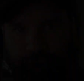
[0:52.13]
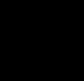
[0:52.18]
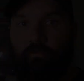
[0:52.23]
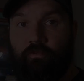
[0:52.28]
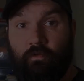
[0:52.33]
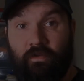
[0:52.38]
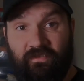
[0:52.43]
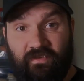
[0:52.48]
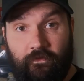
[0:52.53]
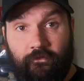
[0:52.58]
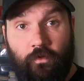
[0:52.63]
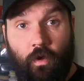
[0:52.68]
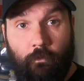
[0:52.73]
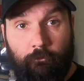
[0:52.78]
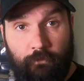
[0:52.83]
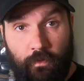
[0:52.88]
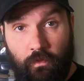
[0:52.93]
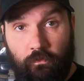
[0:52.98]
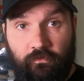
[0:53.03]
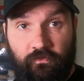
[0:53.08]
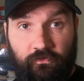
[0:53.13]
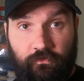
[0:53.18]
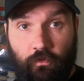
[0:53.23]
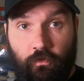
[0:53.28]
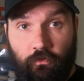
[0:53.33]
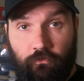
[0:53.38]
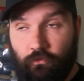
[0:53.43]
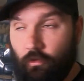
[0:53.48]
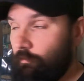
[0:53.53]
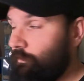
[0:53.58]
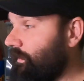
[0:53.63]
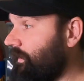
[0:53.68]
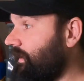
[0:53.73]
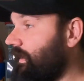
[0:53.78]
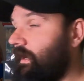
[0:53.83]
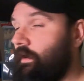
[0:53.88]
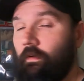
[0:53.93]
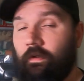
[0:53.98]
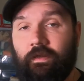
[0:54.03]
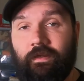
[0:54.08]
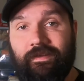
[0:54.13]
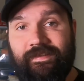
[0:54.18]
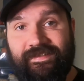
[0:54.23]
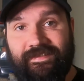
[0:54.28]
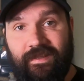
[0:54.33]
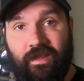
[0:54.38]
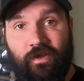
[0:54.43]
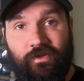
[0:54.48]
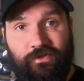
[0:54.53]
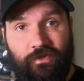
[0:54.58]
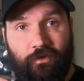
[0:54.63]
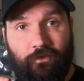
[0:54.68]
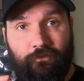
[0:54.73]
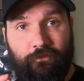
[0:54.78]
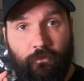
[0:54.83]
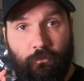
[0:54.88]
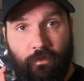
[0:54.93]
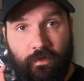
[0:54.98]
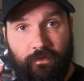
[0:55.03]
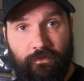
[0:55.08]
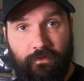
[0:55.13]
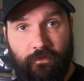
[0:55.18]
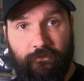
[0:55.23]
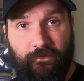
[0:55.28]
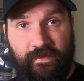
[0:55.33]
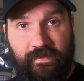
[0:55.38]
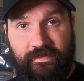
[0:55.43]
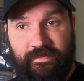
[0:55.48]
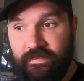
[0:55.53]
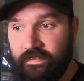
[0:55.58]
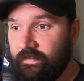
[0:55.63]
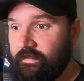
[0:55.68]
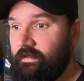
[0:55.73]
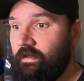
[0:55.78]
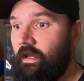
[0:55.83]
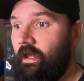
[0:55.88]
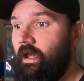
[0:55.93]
So as I've got both stores open now, I'm going to start off with the Vinted.